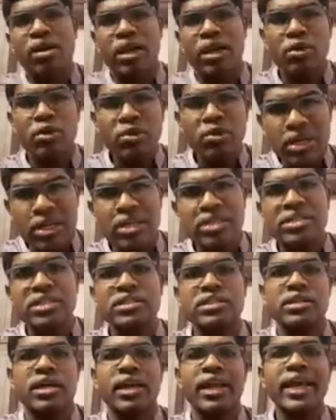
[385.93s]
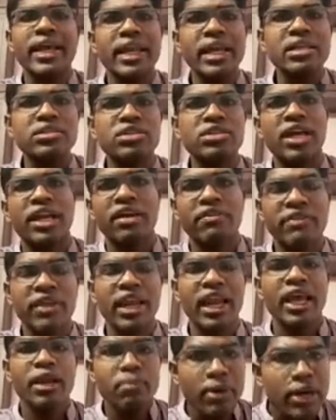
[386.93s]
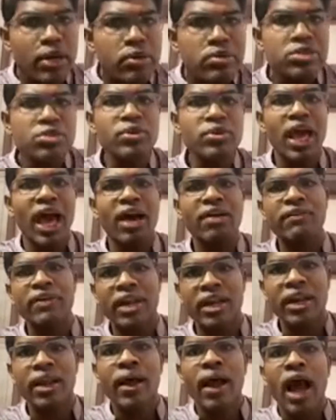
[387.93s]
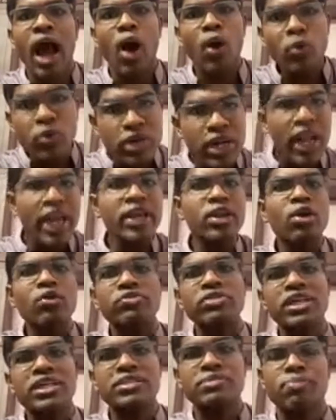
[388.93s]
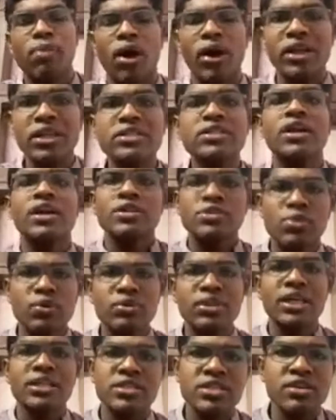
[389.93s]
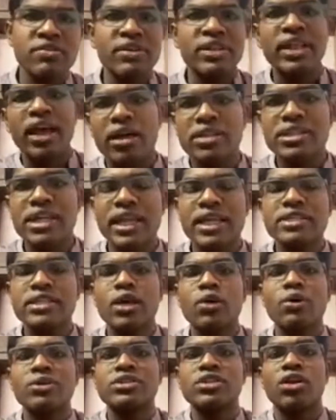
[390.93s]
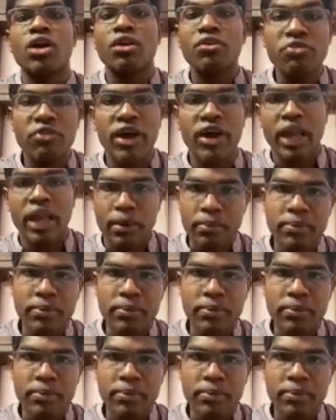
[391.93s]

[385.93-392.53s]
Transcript: Don't just read each and every line, but you should have an outline of these points so that when they ask an essay question on firearm,